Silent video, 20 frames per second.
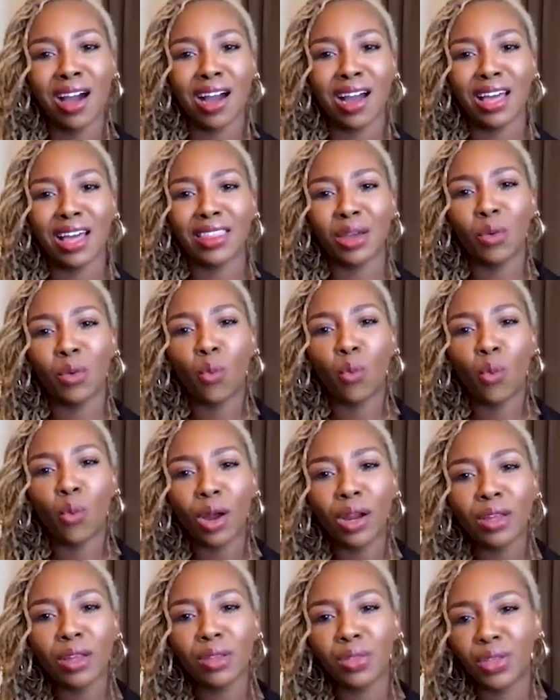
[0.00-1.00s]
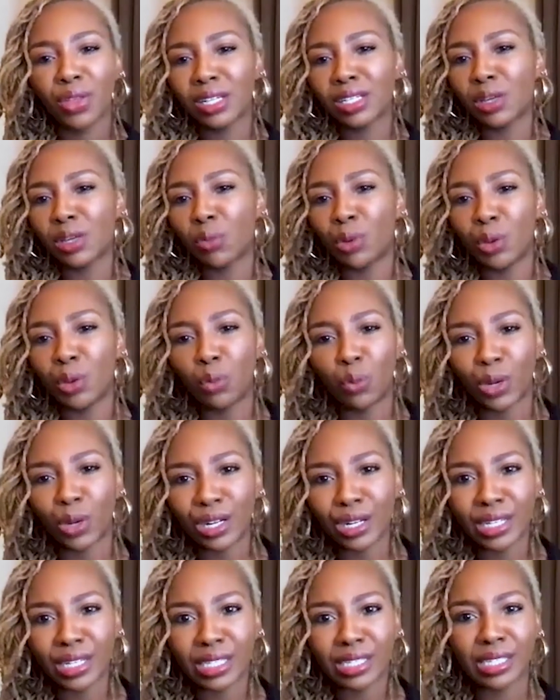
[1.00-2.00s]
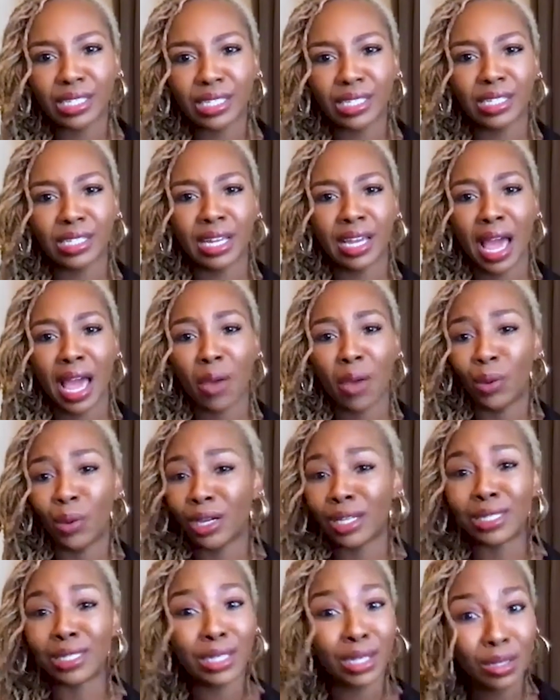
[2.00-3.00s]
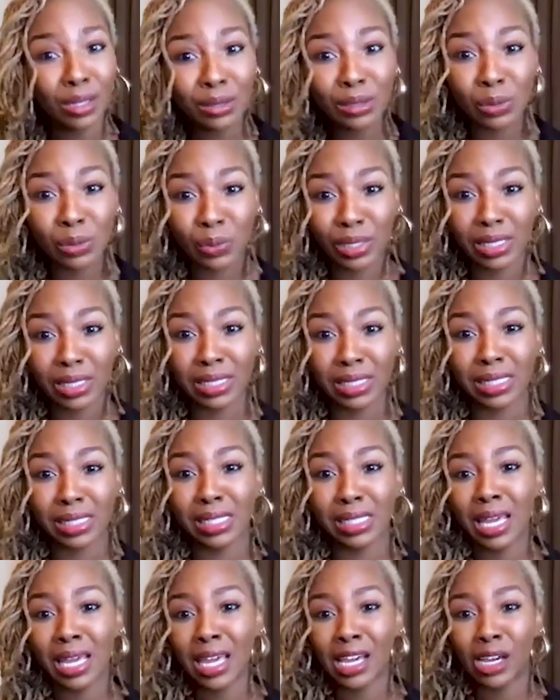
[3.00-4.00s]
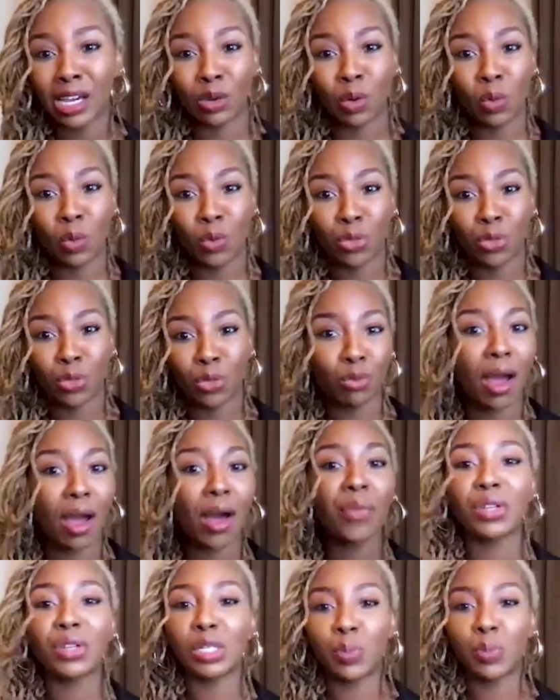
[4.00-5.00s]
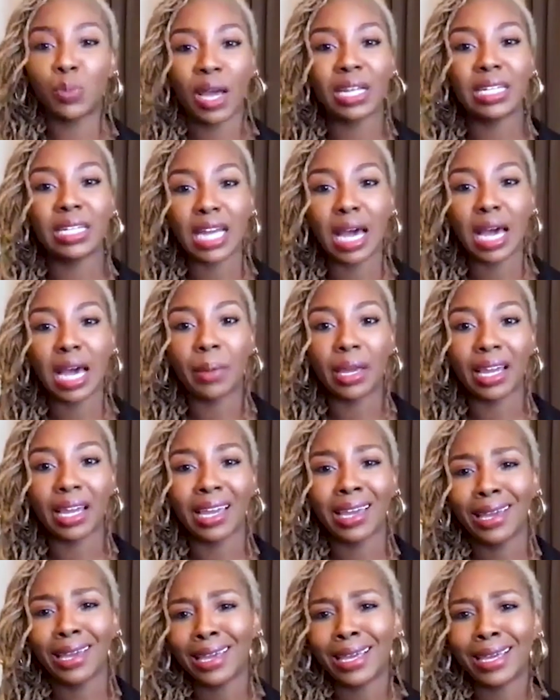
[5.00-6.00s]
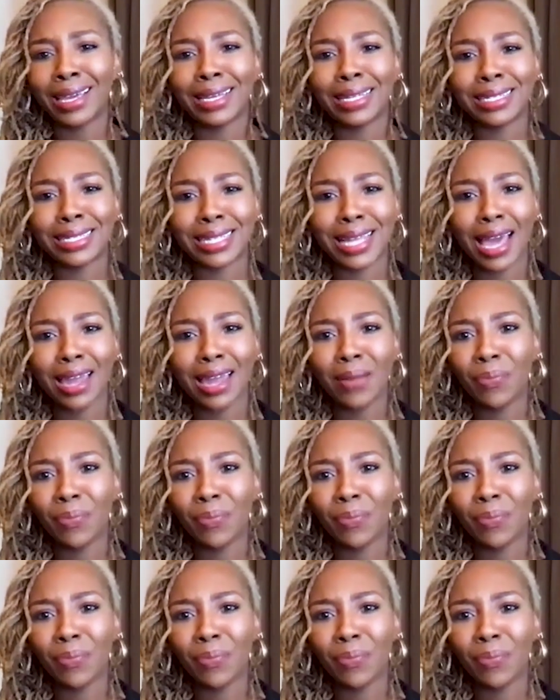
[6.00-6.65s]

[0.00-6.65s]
I think one of the things that we witnessed and we continue to witness throughout this pandemic is that